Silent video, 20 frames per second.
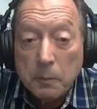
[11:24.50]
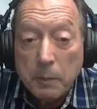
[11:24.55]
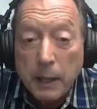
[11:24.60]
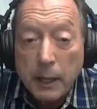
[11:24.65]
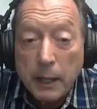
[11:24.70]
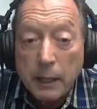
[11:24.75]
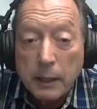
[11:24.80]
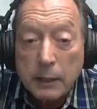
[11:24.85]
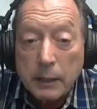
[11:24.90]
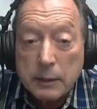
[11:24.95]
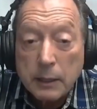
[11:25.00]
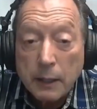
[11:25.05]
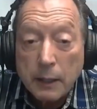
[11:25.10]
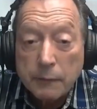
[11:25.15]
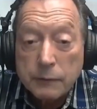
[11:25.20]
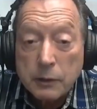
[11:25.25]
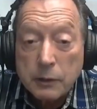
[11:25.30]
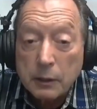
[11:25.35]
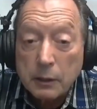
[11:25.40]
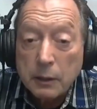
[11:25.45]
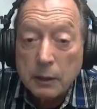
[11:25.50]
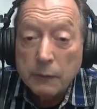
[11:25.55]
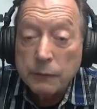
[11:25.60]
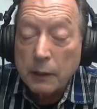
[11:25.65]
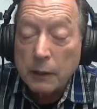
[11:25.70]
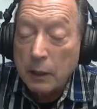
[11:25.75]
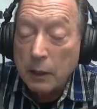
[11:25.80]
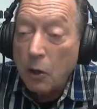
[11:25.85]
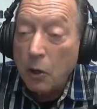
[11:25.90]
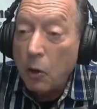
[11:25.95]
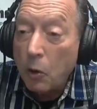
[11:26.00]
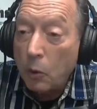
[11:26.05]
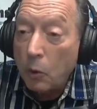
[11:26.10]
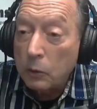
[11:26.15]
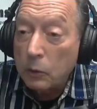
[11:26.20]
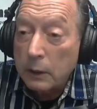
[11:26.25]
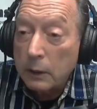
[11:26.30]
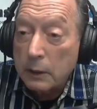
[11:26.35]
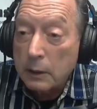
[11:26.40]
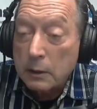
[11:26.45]
banks have significant
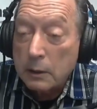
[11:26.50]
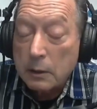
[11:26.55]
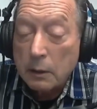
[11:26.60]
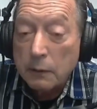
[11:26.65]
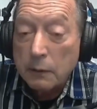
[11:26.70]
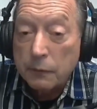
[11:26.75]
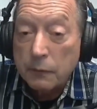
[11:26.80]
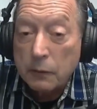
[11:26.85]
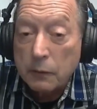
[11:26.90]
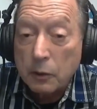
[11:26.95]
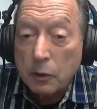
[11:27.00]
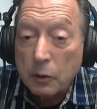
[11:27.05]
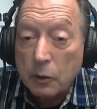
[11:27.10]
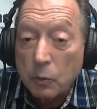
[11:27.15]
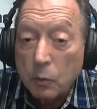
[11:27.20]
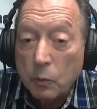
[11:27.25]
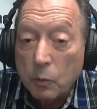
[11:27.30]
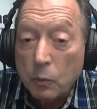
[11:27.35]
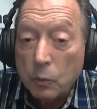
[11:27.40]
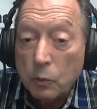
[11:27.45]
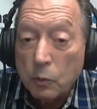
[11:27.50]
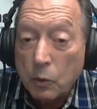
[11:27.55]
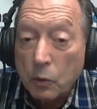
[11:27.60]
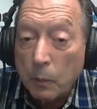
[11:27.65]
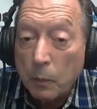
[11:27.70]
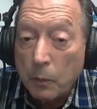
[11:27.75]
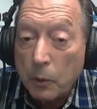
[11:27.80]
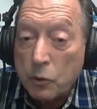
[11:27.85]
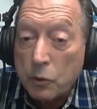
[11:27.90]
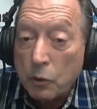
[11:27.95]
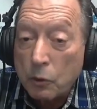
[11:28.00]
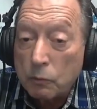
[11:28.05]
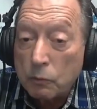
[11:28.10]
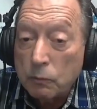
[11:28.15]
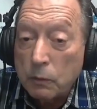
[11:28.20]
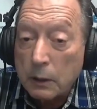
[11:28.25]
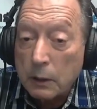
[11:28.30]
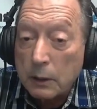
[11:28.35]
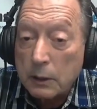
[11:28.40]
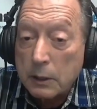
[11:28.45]
holdings of commercial
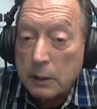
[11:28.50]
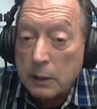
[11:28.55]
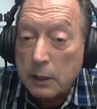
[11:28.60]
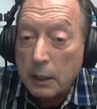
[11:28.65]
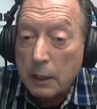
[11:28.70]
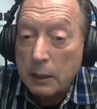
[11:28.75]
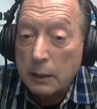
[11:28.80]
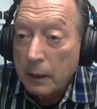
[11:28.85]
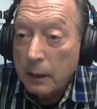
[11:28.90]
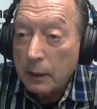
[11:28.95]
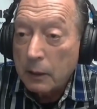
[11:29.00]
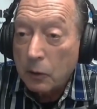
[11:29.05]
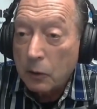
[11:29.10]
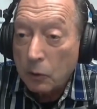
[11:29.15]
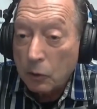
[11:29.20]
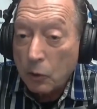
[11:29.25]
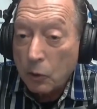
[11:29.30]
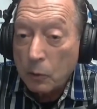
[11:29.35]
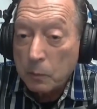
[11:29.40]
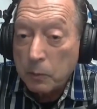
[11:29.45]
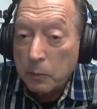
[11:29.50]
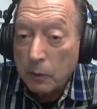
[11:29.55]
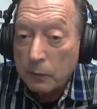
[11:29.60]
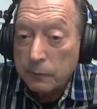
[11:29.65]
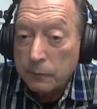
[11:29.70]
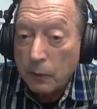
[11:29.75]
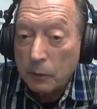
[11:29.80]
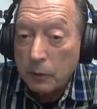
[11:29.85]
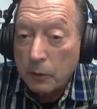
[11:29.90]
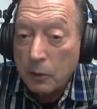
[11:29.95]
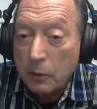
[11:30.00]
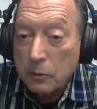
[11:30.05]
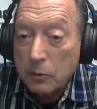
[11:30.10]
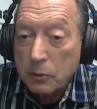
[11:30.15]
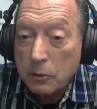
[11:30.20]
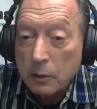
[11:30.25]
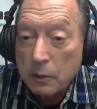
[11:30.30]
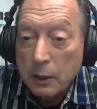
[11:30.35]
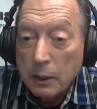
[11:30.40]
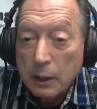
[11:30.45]
real estate in their loan
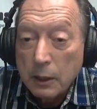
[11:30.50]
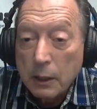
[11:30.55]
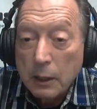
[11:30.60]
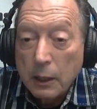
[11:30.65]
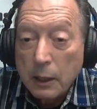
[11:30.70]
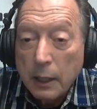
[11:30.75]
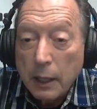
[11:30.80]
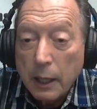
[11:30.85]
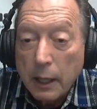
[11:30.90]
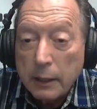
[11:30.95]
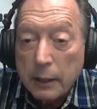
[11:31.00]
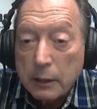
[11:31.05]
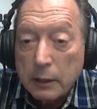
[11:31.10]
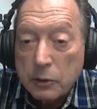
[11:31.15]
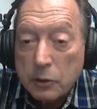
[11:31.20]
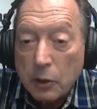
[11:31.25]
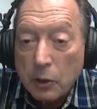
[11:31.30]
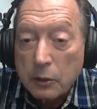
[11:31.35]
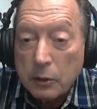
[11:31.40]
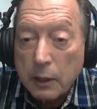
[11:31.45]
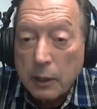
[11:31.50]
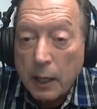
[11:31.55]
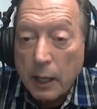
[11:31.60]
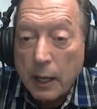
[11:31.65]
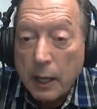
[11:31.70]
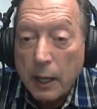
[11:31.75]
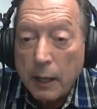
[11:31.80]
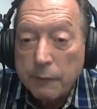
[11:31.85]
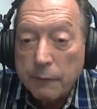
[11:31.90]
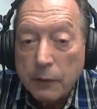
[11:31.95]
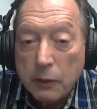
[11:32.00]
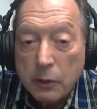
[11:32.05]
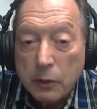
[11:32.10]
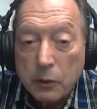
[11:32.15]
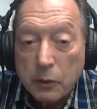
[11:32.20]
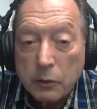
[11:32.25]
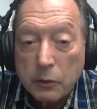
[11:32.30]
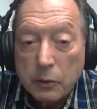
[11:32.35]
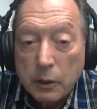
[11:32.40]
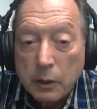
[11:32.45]
portfolios. And the chart that I have
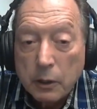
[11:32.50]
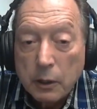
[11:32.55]
here